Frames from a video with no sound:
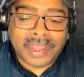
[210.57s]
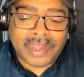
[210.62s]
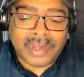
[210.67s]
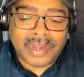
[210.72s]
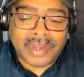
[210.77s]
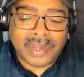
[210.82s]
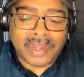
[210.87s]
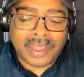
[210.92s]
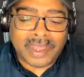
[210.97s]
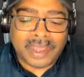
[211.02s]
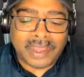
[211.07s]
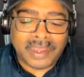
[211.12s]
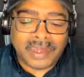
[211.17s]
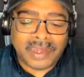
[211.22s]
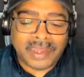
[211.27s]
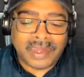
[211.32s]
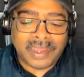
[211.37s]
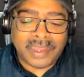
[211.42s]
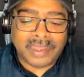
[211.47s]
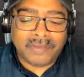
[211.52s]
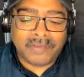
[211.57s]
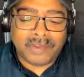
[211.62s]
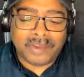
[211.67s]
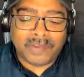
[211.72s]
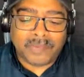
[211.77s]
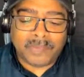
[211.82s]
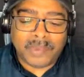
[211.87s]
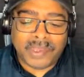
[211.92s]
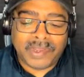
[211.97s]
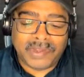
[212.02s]
that an unnamed
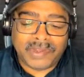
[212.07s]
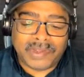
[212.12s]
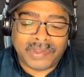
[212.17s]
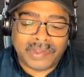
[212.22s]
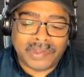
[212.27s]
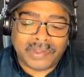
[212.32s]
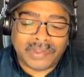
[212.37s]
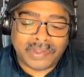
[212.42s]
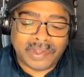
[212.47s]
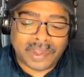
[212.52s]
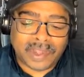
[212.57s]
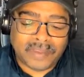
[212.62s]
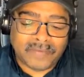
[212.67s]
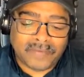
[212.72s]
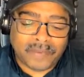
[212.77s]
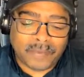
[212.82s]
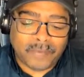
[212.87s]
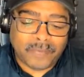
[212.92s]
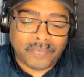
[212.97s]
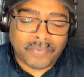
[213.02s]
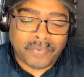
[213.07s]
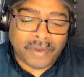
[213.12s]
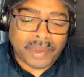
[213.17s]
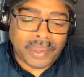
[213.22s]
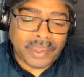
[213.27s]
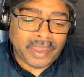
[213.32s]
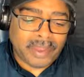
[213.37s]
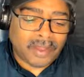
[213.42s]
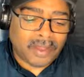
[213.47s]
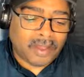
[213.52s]
species of a
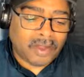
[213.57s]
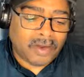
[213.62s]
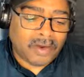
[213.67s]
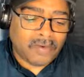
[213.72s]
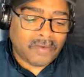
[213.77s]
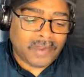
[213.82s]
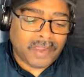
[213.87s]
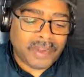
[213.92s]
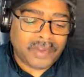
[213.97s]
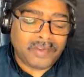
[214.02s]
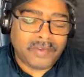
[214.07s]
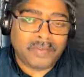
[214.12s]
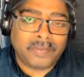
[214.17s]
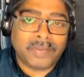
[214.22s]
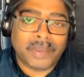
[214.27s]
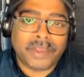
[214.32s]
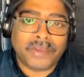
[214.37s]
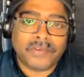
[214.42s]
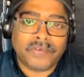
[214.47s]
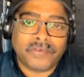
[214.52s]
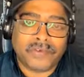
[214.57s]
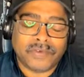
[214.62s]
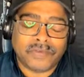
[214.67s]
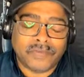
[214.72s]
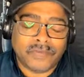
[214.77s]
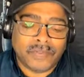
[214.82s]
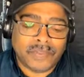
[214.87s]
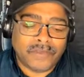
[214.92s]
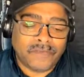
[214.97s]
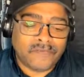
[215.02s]
bright orange mushroom
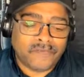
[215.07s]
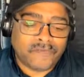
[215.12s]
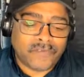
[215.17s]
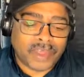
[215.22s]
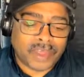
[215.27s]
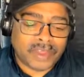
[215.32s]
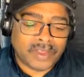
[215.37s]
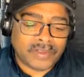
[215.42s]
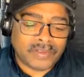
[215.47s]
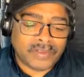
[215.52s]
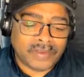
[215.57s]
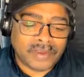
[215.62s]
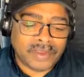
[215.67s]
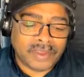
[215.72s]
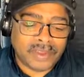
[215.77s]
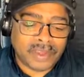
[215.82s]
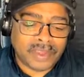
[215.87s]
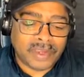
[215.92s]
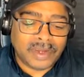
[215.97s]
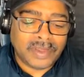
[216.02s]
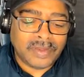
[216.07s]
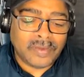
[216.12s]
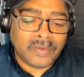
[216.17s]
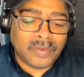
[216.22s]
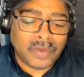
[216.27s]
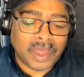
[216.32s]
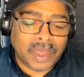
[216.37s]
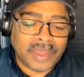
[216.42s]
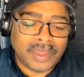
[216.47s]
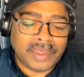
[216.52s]
found in
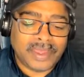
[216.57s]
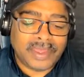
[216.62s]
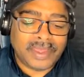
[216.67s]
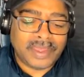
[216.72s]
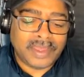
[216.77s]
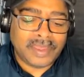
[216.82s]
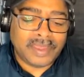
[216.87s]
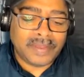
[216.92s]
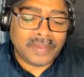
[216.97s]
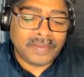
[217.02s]
Hawaii